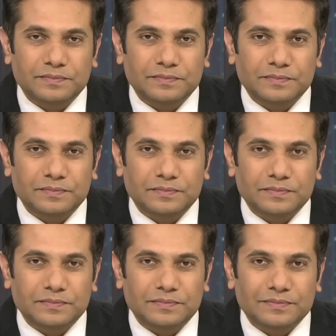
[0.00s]

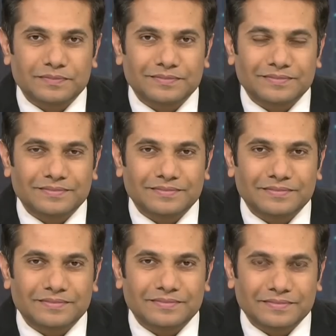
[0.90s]

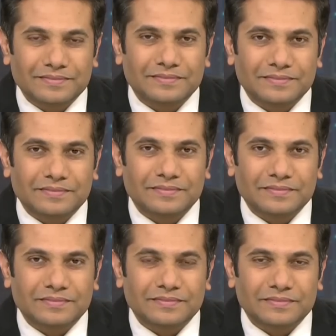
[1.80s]

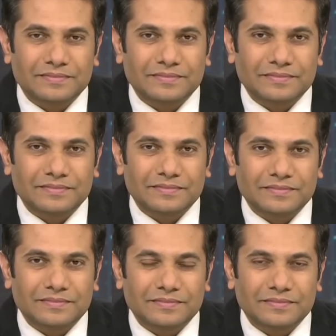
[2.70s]

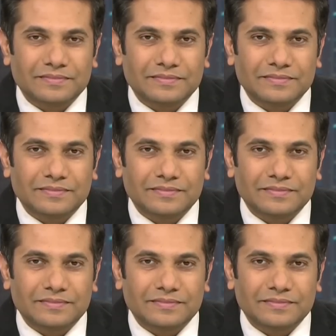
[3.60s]
The person shown says nothing.